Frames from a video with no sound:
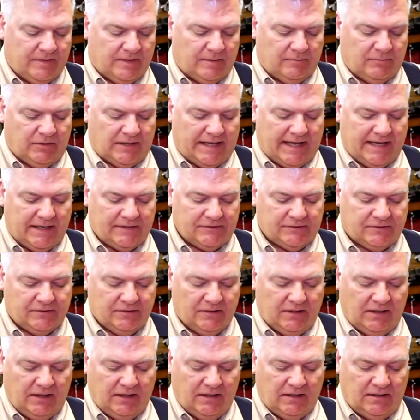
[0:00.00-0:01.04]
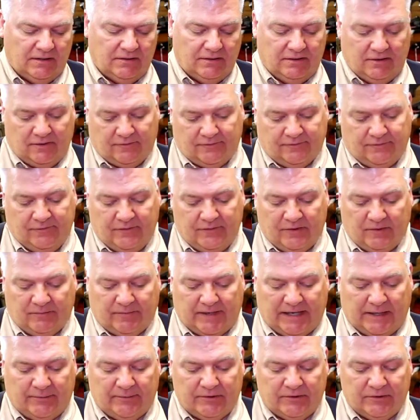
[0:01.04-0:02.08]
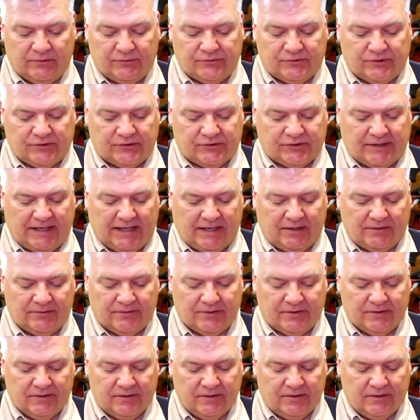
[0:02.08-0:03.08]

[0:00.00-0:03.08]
blast and thereby reduce the sound.